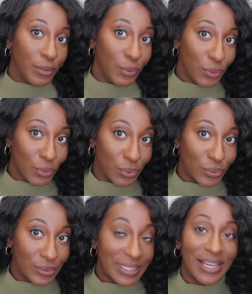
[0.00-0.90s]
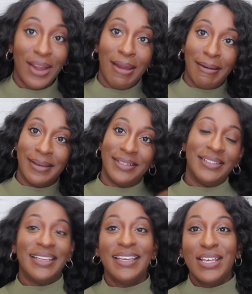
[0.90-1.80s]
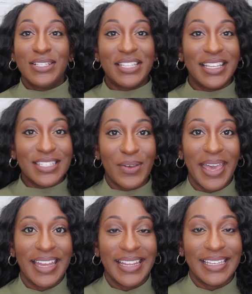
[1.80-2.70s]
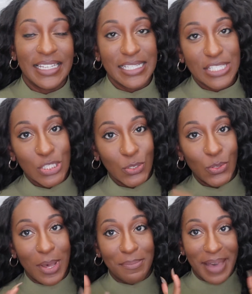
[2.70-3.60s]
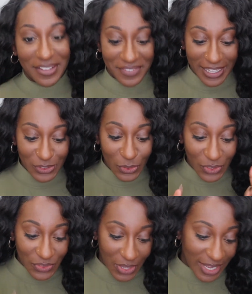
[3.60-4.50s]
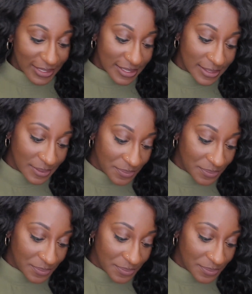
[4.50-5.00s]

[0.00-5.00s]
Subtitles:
Ooh, girl. So let's go ahead and get into my final thoughts.